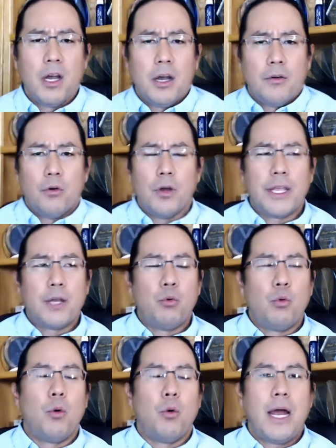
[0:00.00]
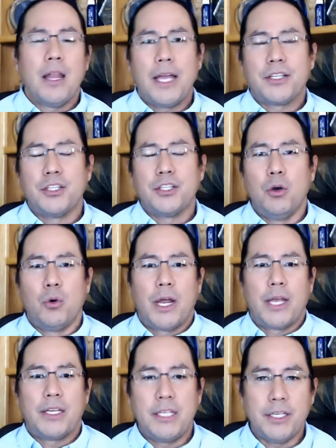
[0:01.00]
again, what I like to do and what
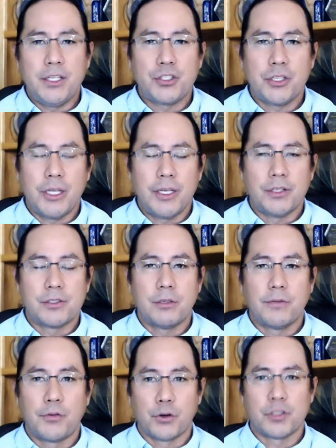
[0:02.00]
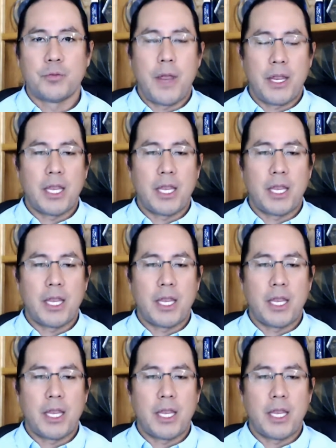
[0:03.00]
I teach is first making a